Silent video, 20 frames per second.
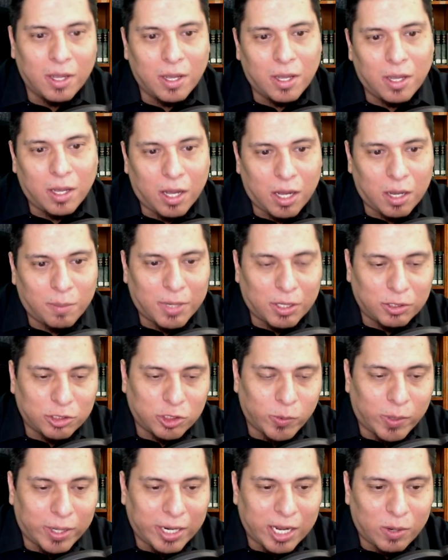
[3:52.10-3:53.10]
Um,
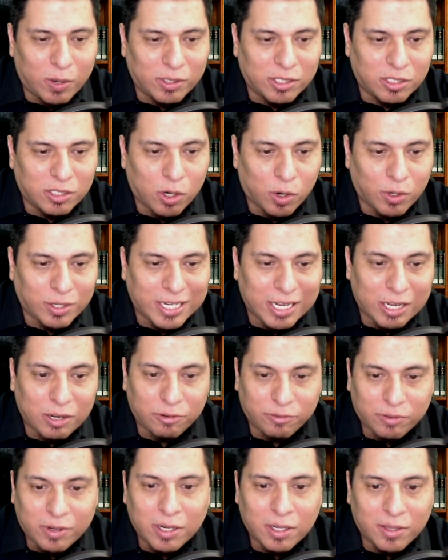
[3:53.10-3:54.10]
also, what now is Dark Town
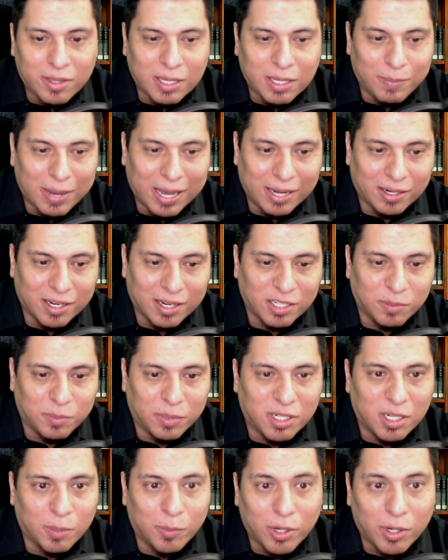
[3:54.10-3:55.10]
Funk, the bad guys
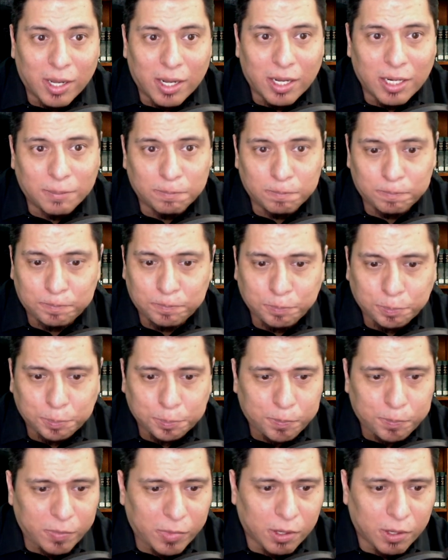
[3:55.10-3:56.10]
book number nine.
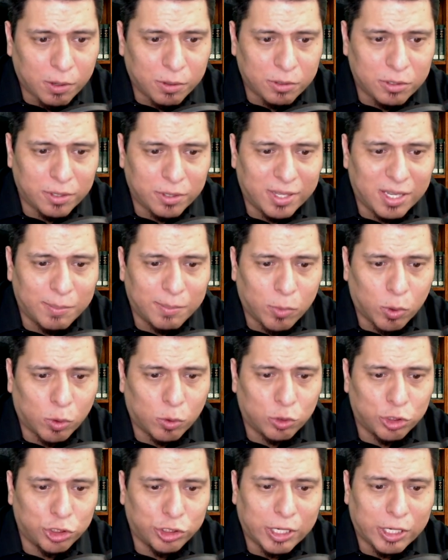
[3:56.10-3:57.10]
Also, The
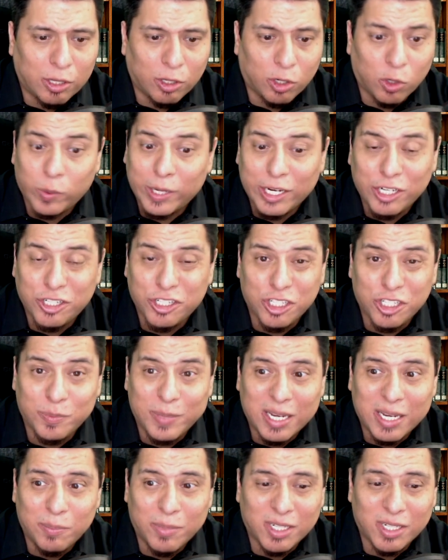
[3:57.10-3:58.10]
Immortal Shell Creation's
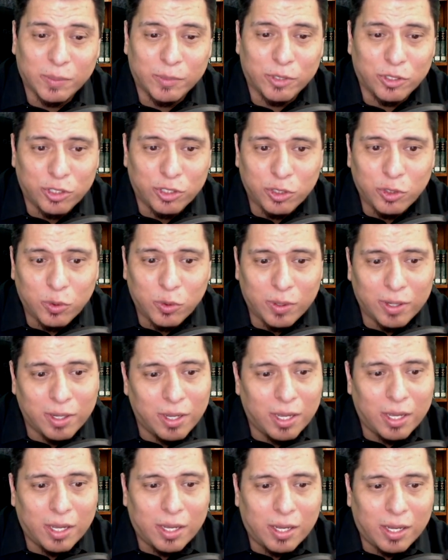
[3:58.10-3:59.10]
Bane book number two.
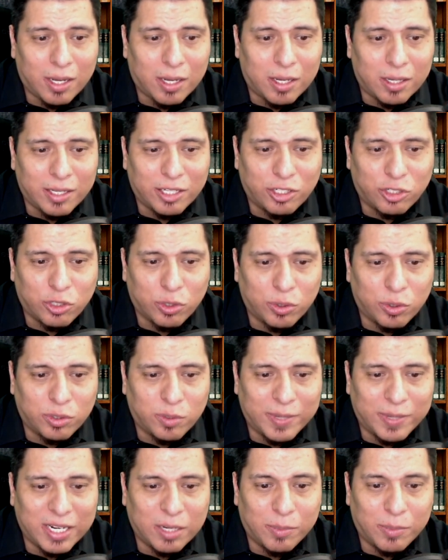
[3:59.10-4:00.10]
Uh, Eternal
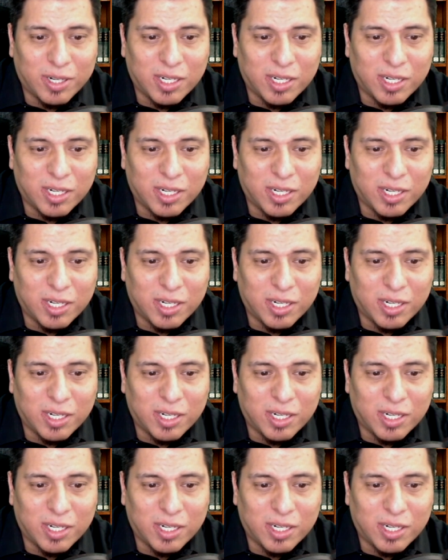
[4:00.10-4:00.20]
Dominion, book